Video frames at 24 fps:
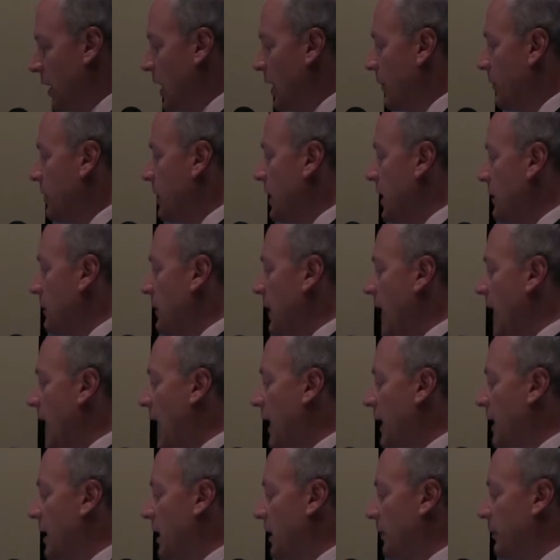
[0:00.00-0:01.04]
and we keep
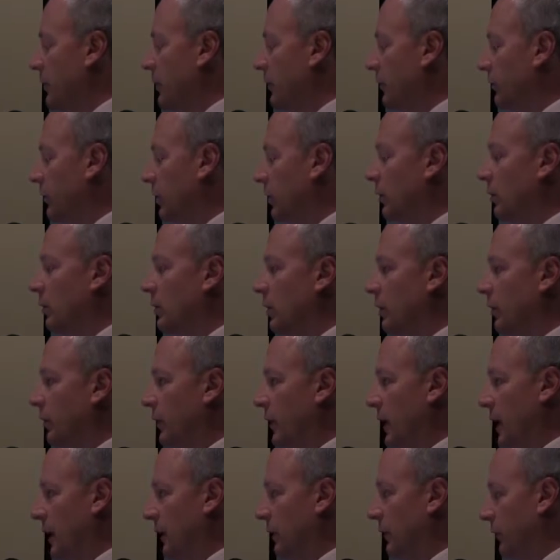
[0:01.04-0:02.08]
adding up these little good
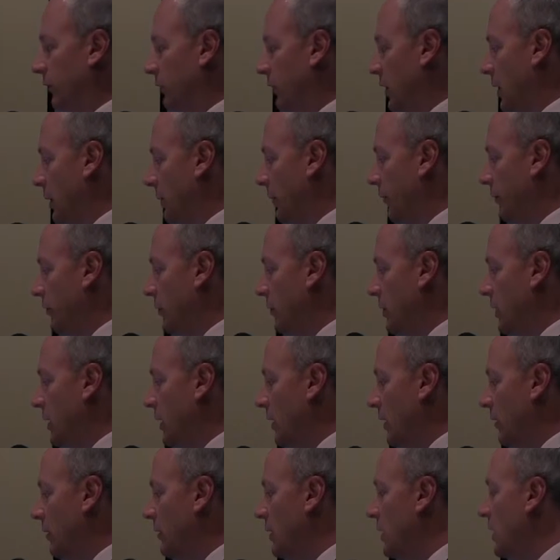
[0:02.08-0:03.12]
things come through
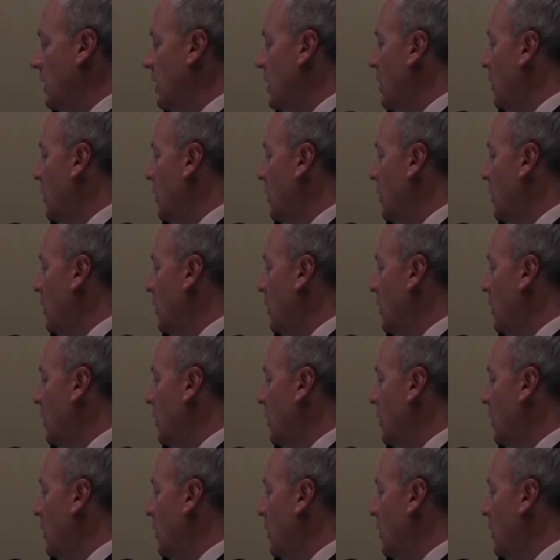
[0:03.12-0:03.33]
here.